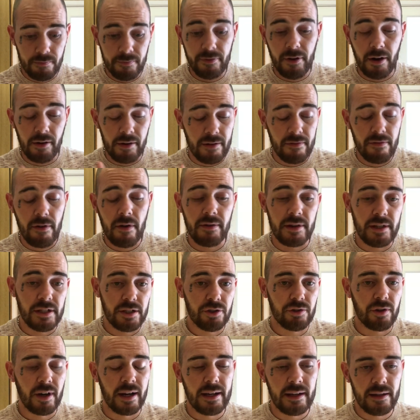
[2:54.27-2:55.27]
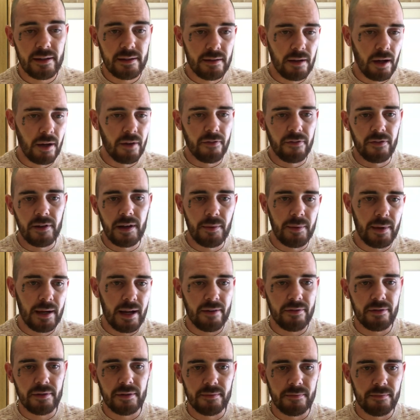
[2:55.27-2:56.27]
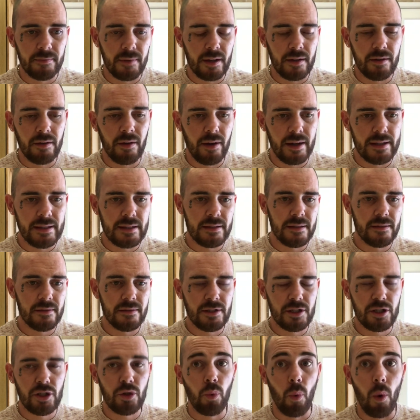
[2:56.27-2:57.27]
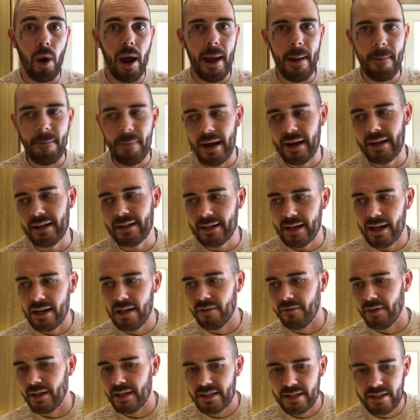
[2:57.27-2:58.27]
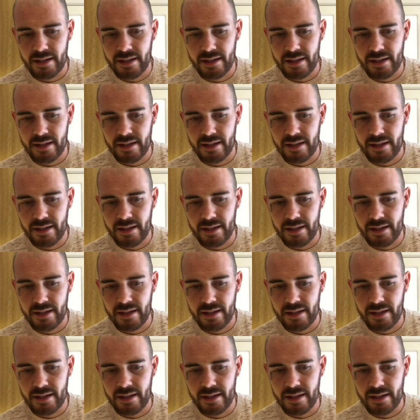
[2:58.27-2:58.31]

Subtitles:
very, very straight, and hopefully we'll have a nice square bed at the end of it.